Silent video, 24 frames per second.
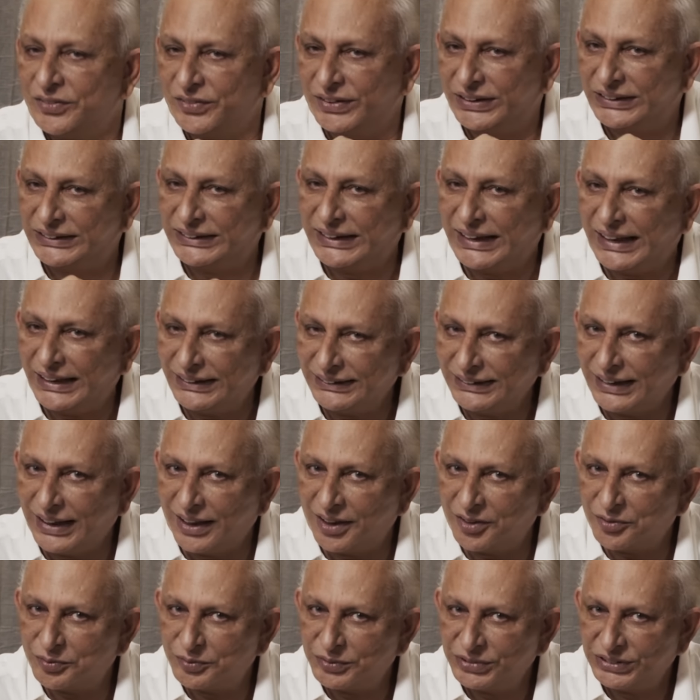when that
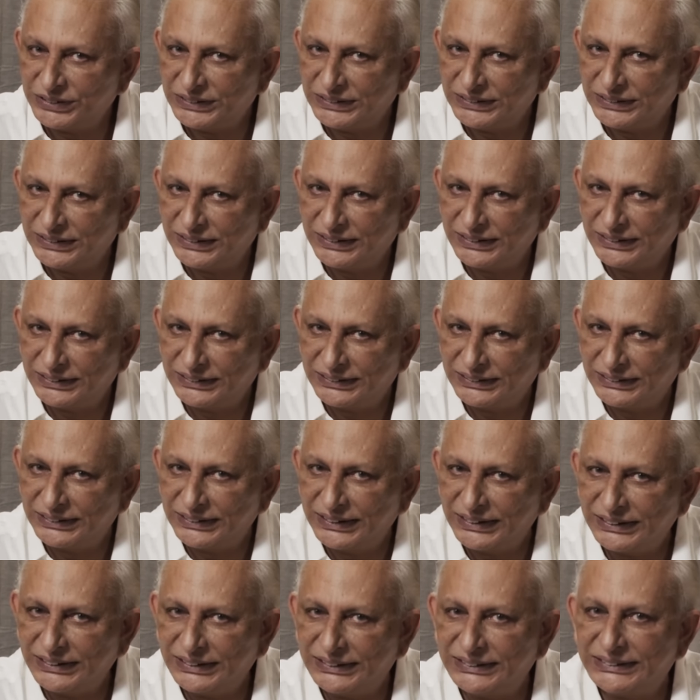comes,
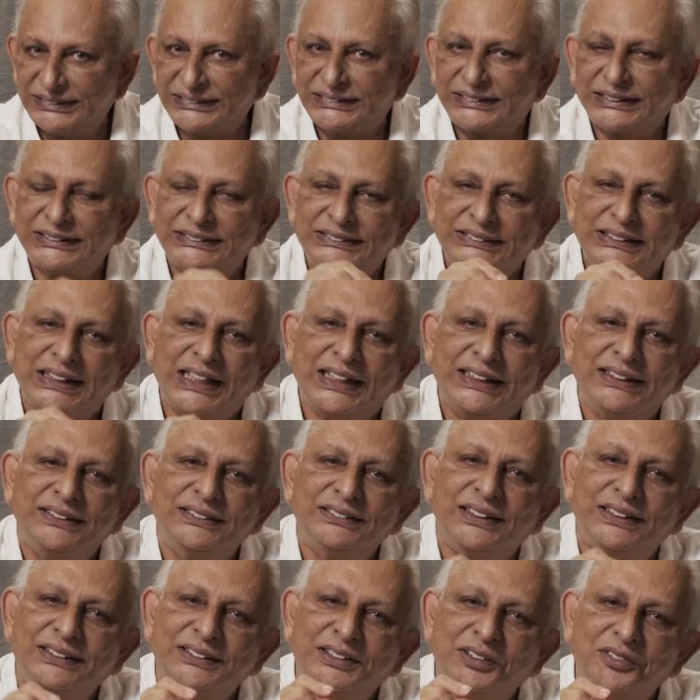then it is a
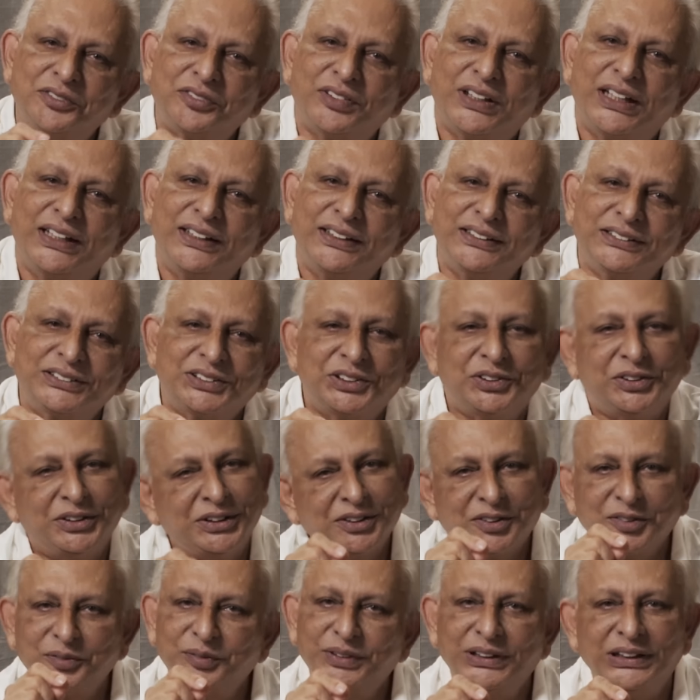sign that the fire is
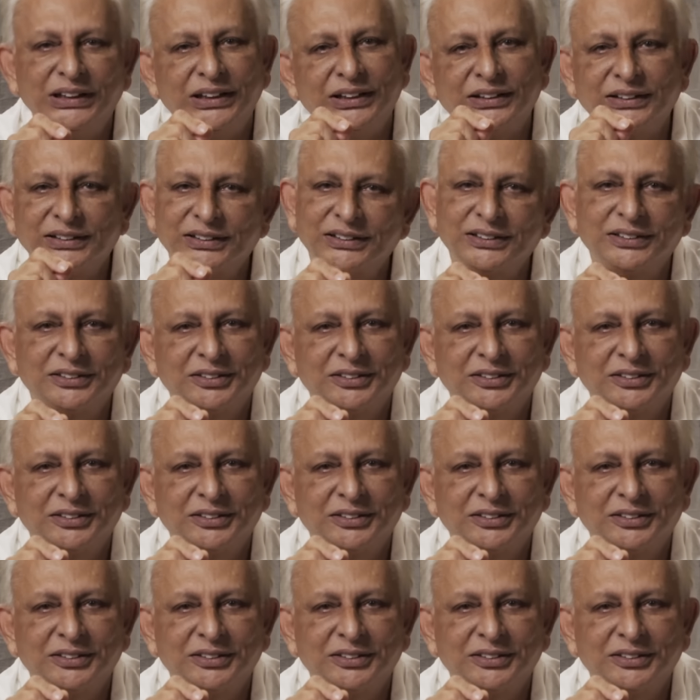going to be lit.